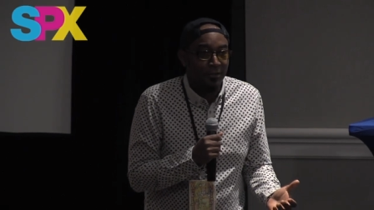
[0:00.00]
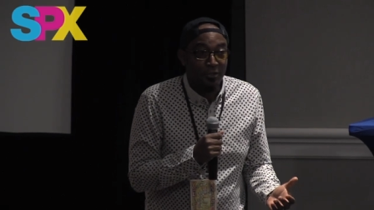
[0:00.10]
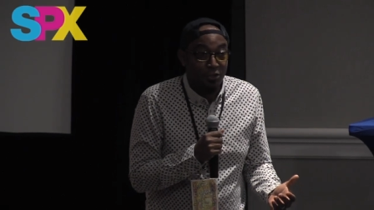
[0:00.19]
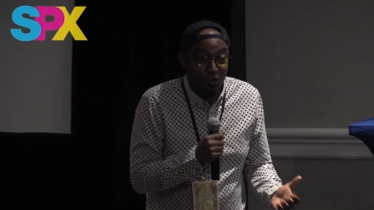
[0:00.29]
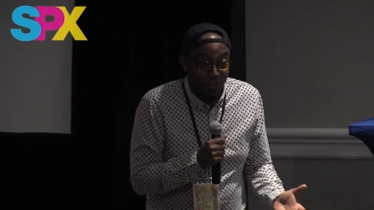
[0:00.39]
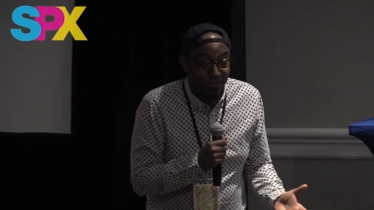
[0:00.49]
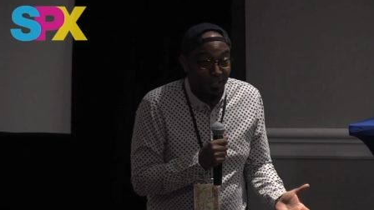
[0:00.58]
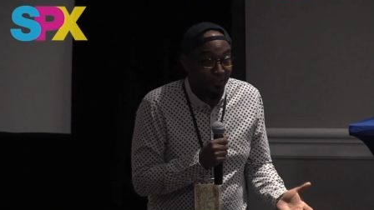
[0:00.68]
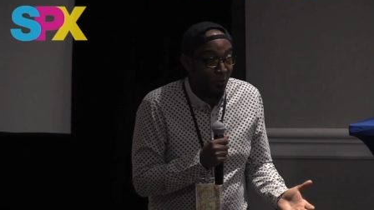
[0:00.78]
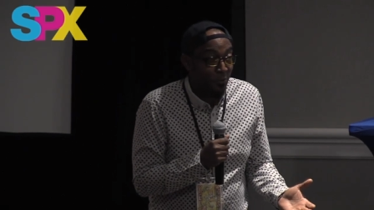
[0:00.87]
the shit
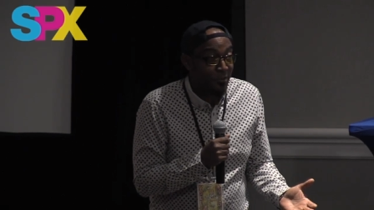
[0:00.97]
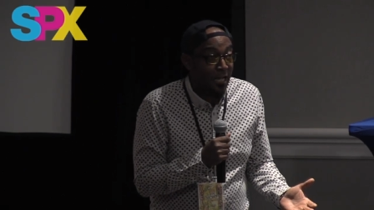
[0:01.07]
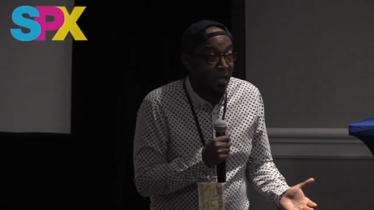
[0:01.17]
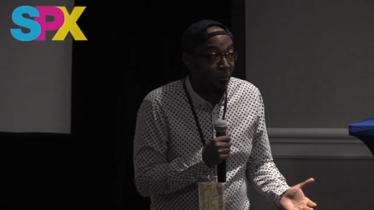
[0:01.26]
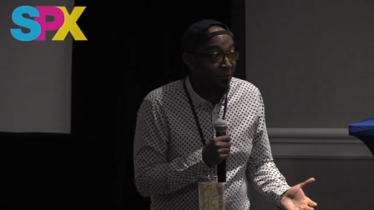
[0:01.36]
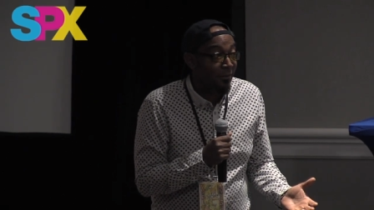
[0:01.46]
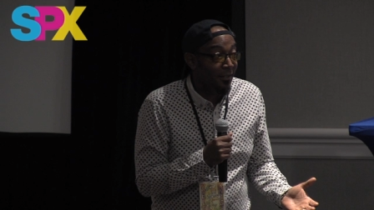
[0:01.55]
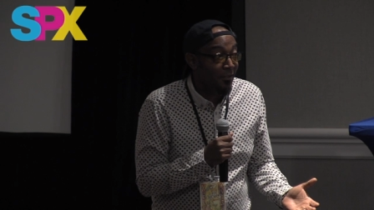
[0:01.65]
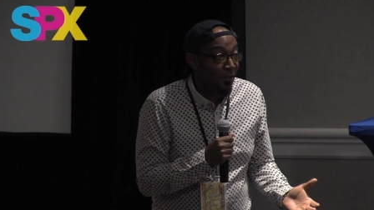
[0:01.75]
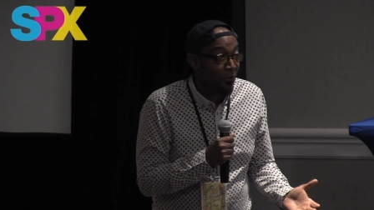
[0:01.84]
that goes down
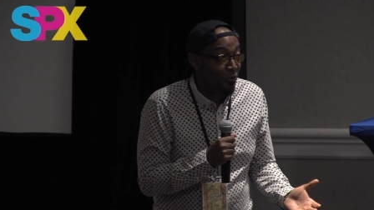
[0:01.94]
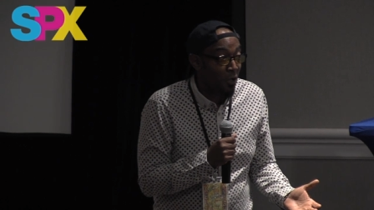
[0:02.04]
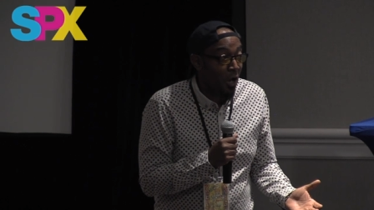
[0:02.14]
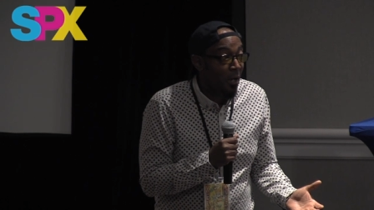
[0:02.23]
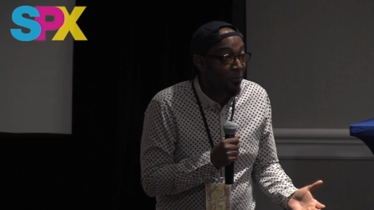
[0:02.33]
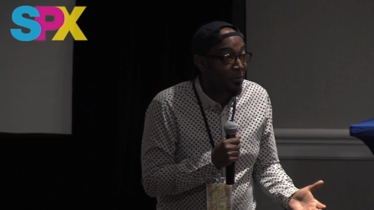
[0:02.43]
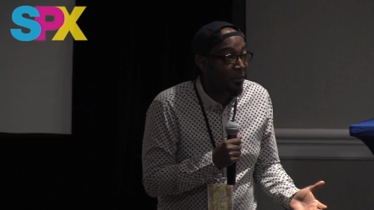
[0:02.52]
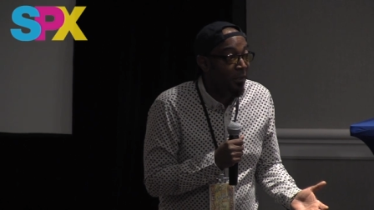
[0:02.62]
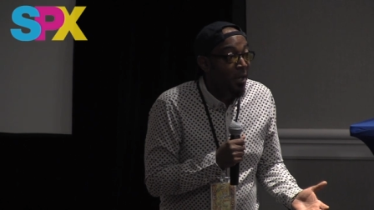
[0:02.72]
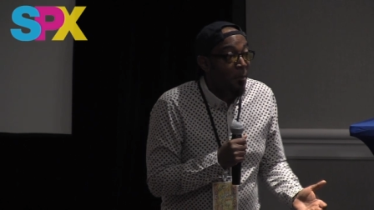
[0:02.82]
in their jobs
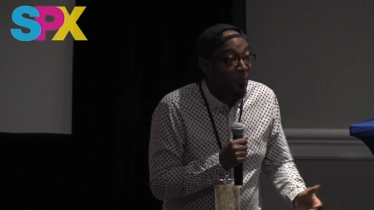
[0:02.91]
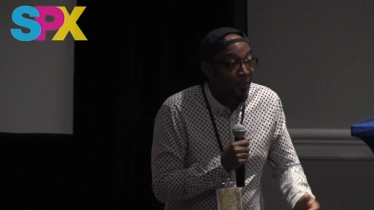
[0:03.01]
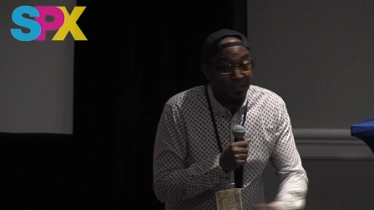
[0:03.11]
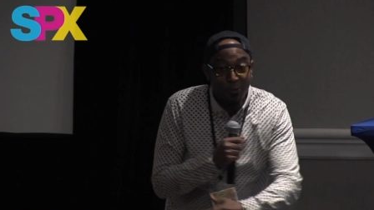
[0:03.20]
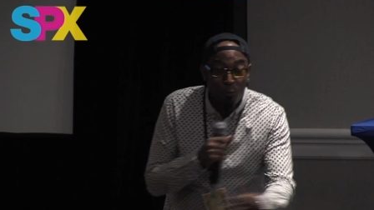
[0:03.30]
because the